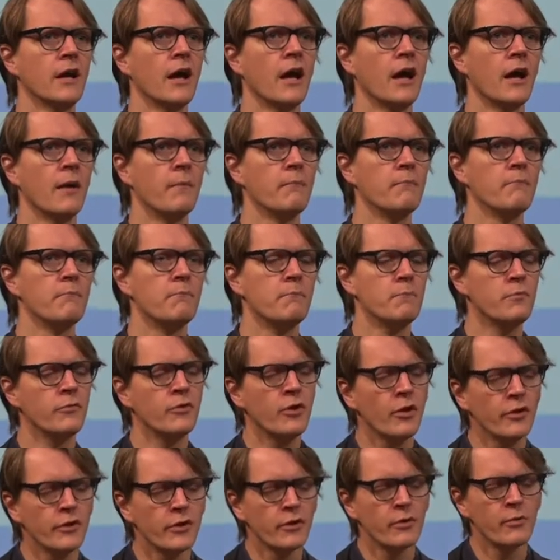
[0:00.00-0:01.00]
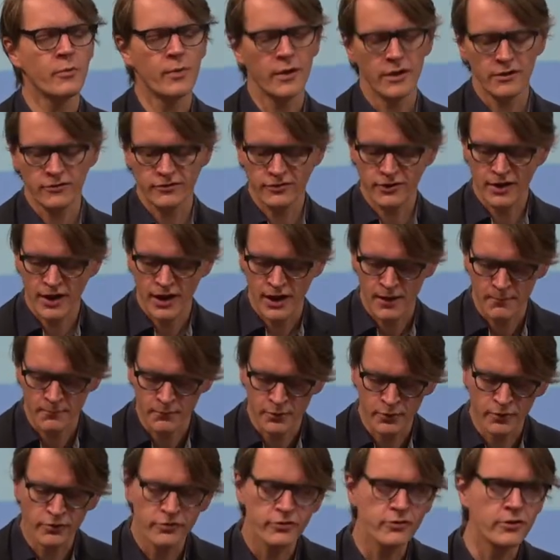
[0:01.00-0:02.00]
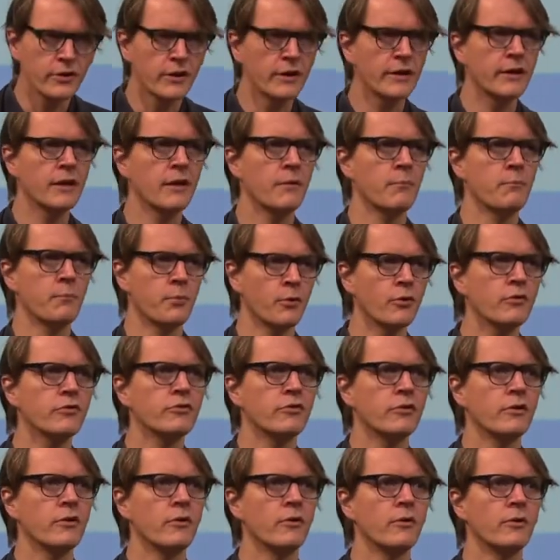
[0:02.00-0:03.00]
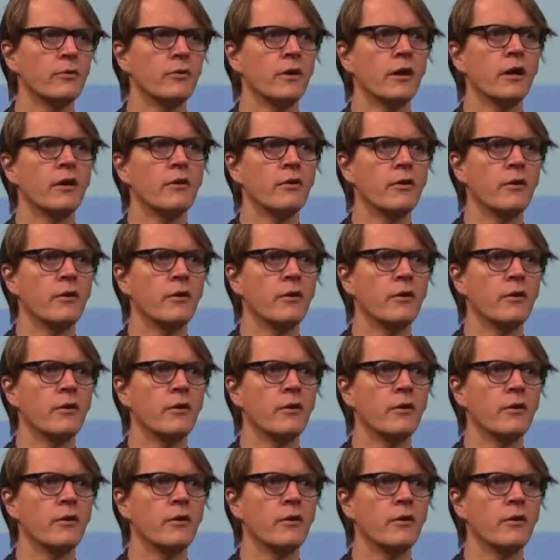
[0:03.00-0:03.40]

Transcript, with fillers: um, not always uh, personally personal